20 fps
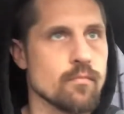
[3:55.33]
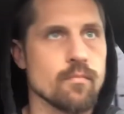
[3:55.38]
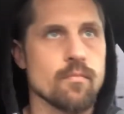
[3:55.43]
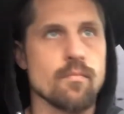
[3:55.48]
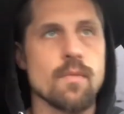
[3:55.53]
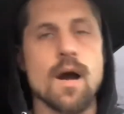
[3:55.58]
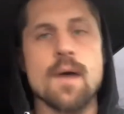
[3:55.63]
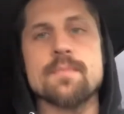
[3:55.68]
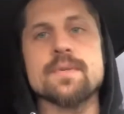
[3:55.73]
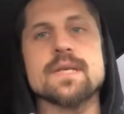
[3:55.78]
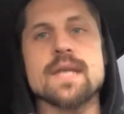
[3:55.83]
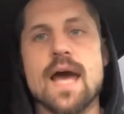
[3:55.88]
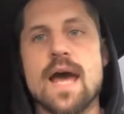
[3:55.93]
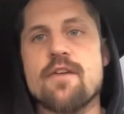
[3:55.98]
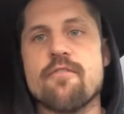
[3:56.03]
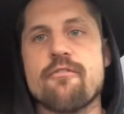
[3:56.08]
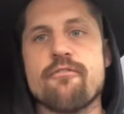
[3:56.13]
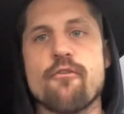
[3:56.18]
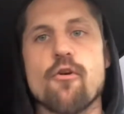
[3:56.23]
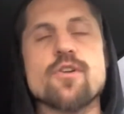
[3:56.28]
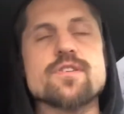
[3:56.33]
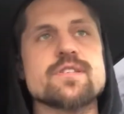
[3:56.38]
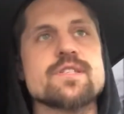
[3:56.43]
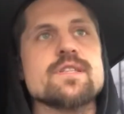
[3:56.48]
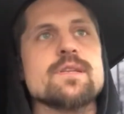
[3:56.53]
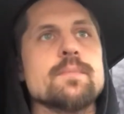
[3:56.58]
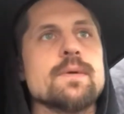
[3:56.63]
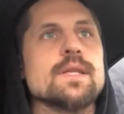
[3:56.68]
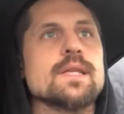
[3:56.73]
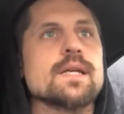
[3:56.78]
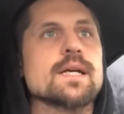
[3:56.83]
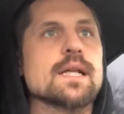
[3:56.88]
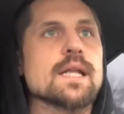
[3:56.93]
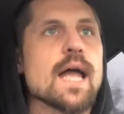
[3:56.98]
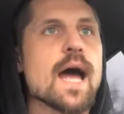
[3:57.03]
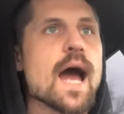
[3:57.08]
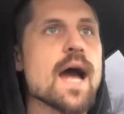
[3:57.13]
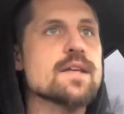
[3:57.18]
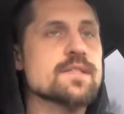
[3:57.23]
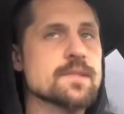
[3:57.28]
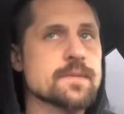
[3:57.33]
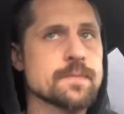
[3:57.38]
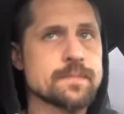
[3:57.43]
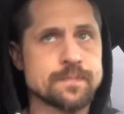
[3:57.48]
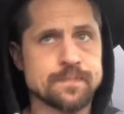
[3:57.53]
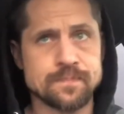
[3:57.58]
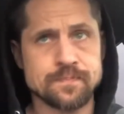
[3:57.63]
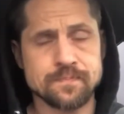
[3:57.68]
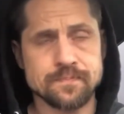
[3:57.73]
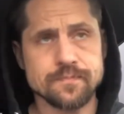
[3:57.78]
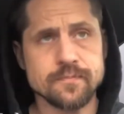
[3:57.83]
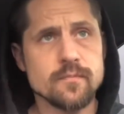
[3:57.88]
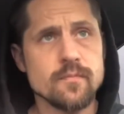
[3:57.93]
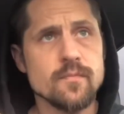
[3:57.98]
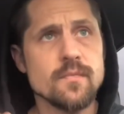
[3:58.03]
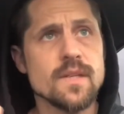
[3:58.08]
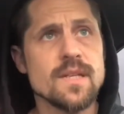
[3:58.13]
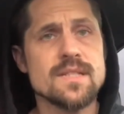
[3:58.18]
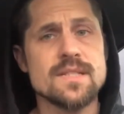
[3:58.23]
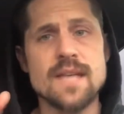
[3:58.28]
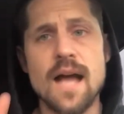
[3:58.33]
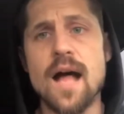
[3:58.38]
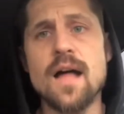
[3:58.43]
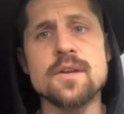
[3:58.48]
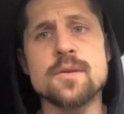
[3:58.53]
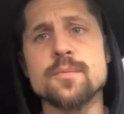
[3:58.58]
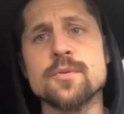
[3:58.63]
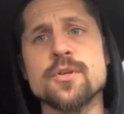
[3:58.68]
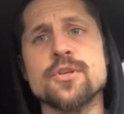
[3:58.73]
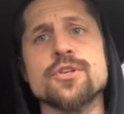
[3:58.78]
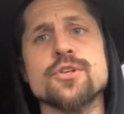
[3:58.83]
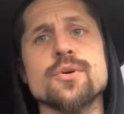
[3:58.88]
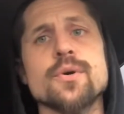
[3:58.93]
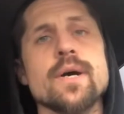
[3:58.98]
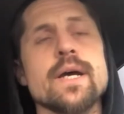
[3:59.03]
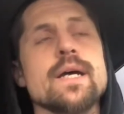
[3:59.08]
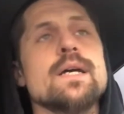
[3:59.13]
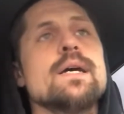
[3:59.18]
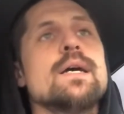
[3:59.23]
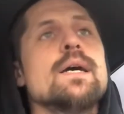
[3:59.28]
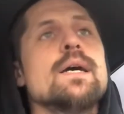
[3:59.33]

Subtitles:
Mom and dad are forcing them in the class, telling them to do it,